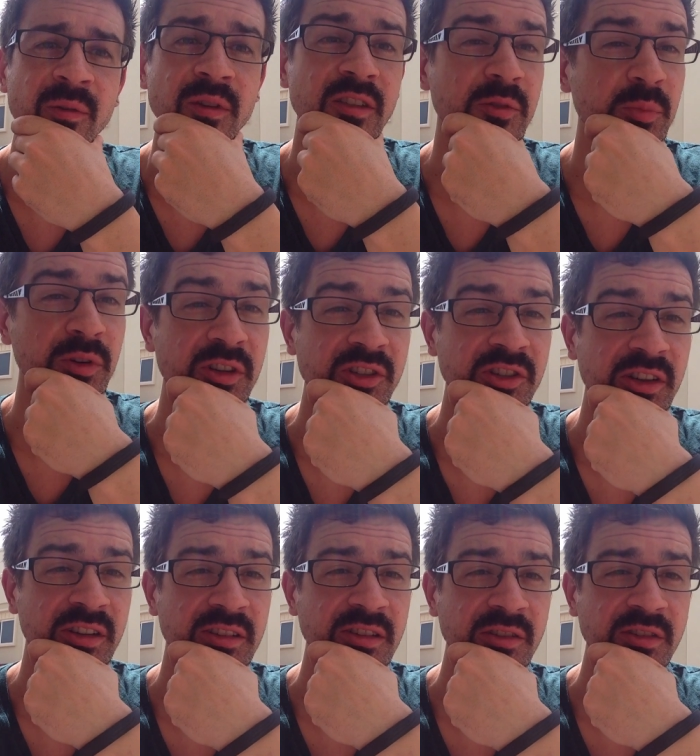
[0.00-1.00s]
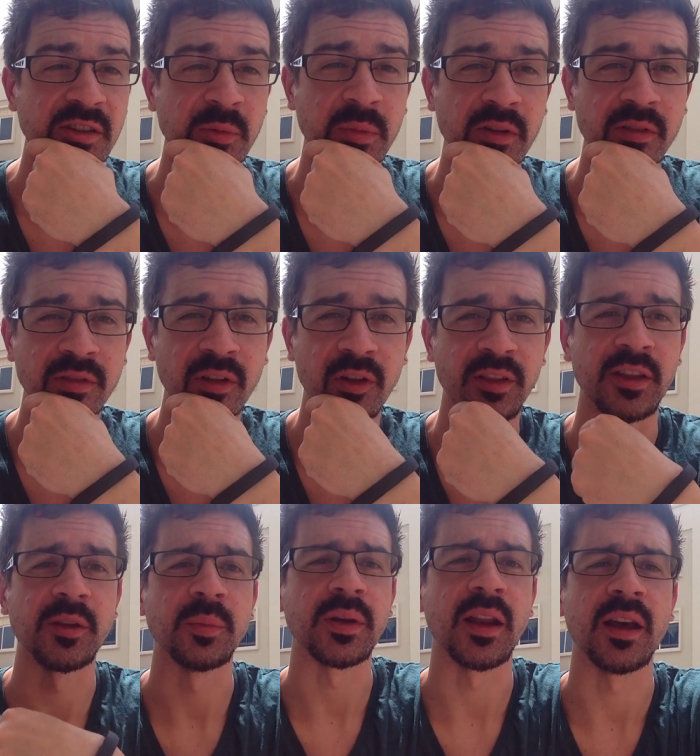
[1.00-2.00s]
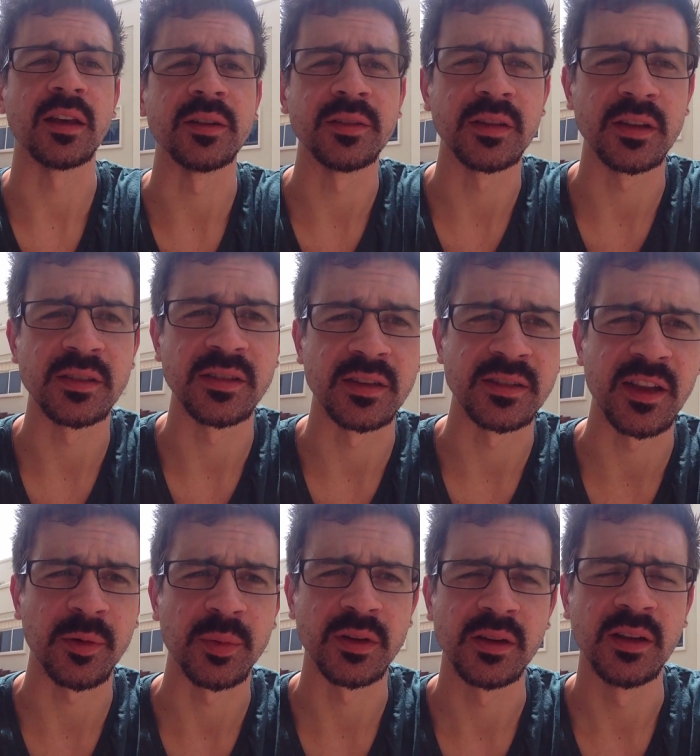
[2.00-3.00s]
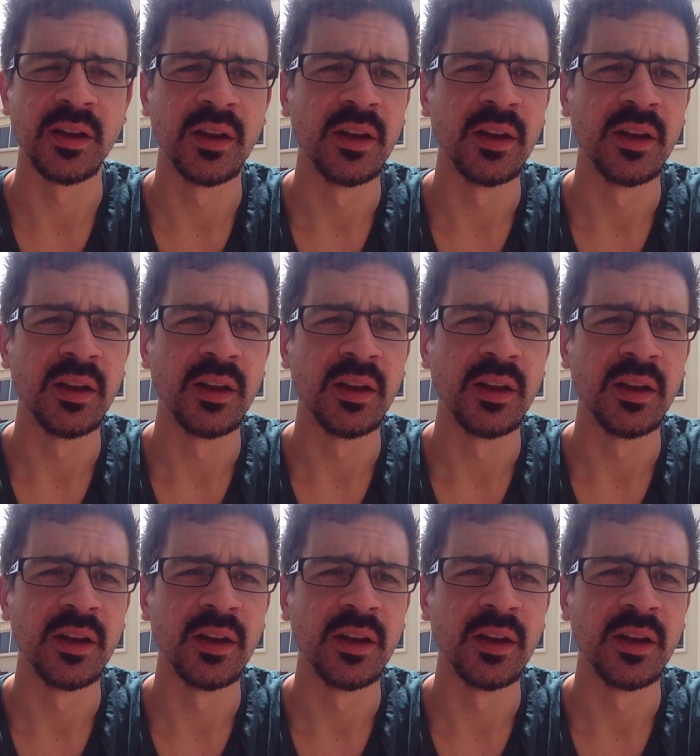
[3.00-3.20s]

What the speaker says: which is pretty shit because I was in a bit of flow there, but hey, these things happen.